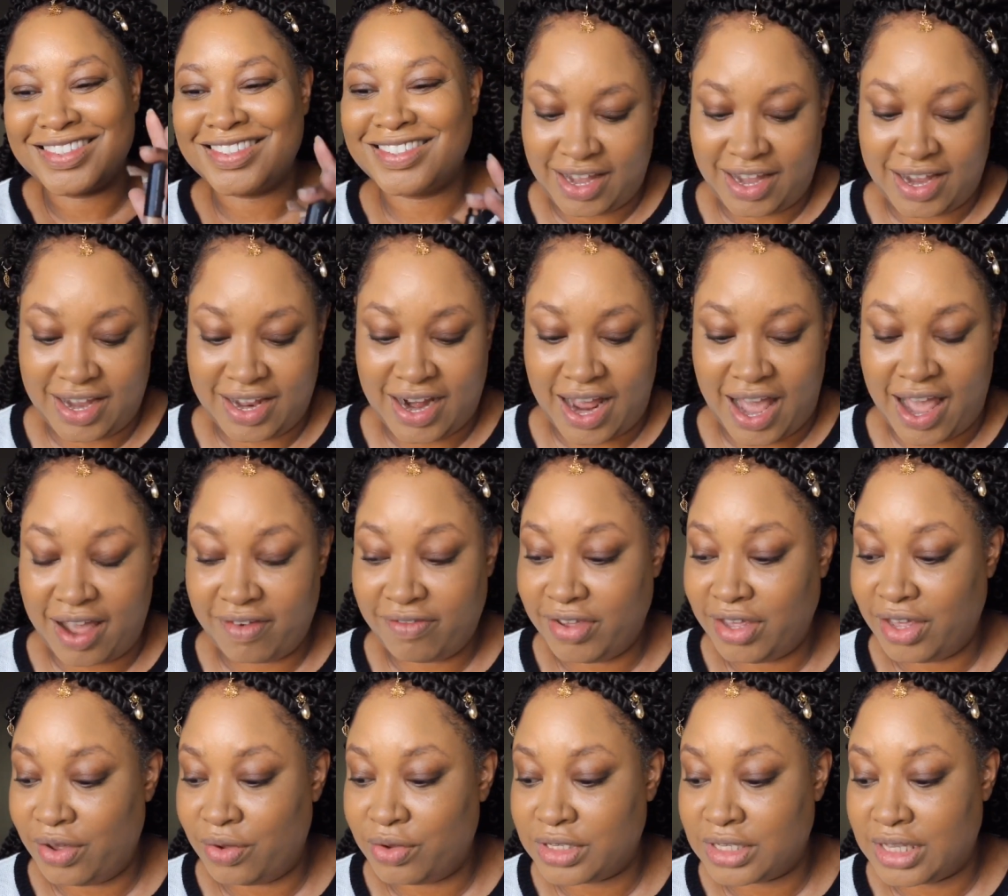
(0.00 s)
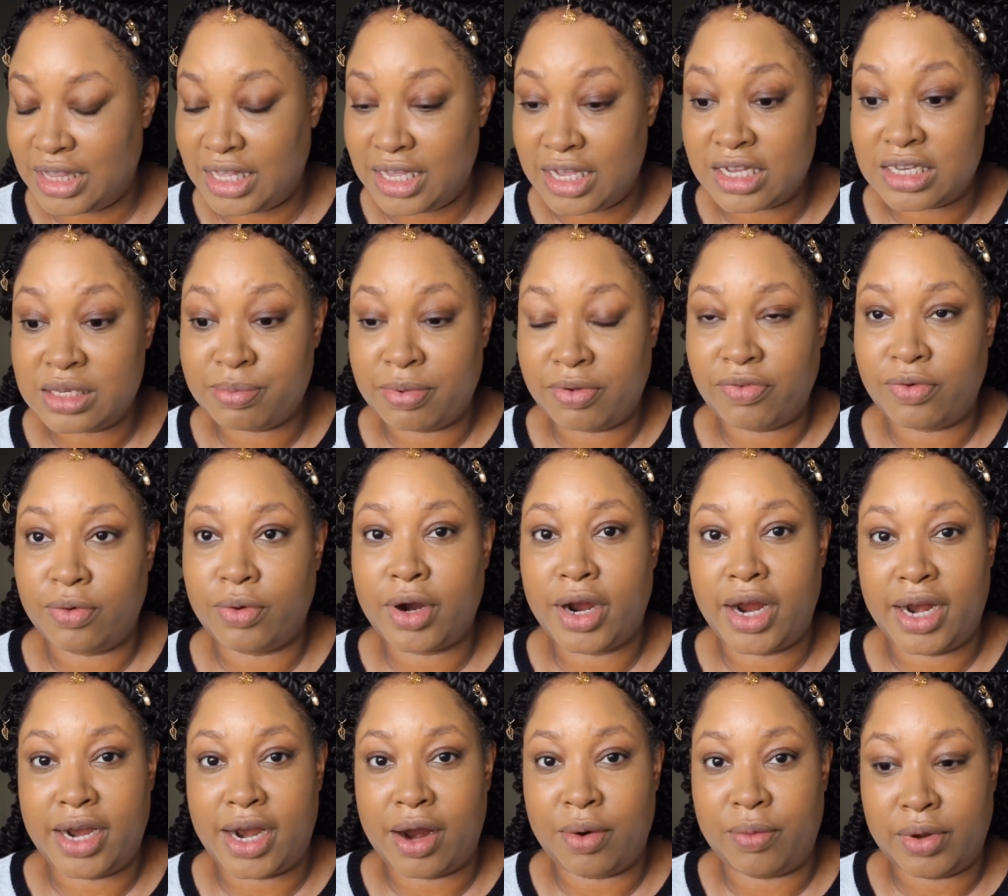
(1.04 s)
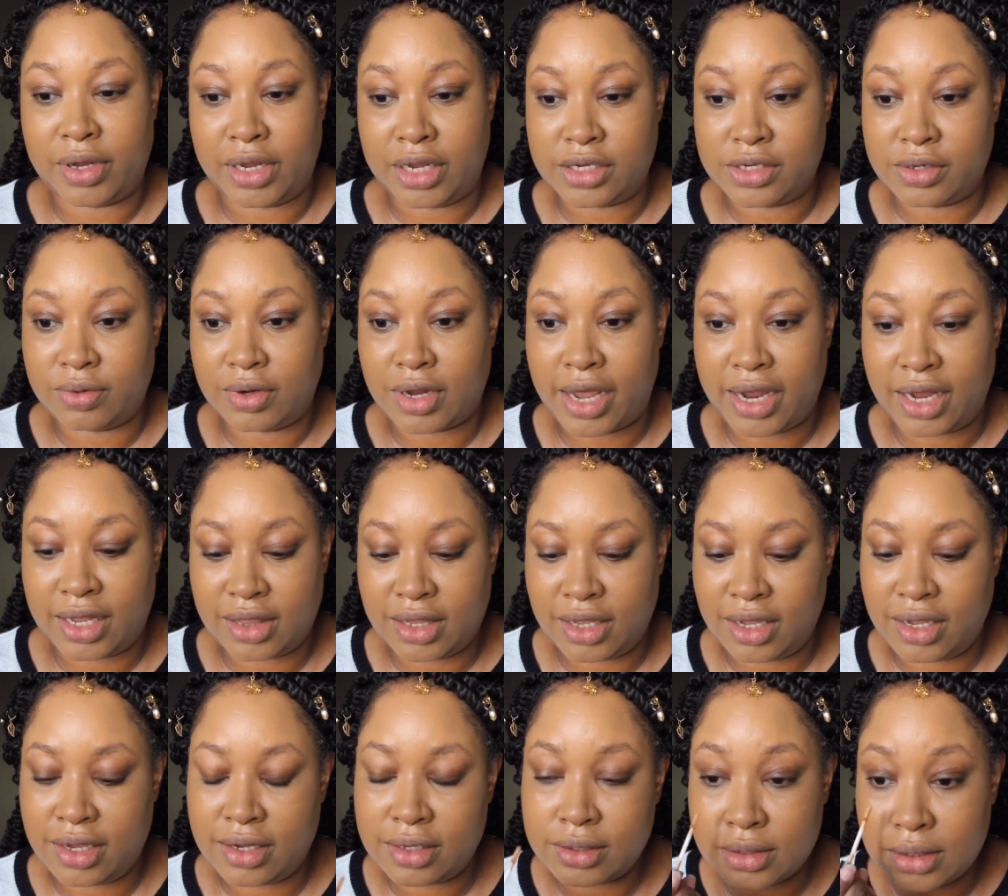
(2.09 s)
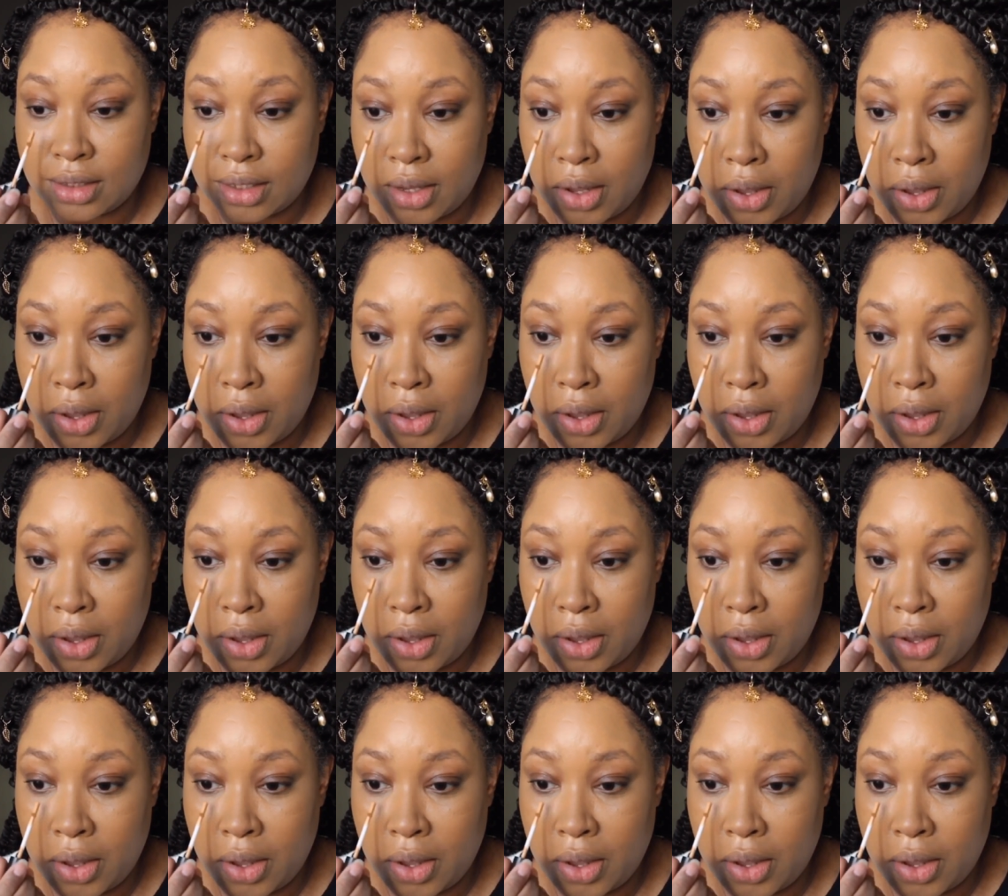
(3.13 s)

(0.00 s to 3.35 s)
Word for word: And I've used these before and I really do like these.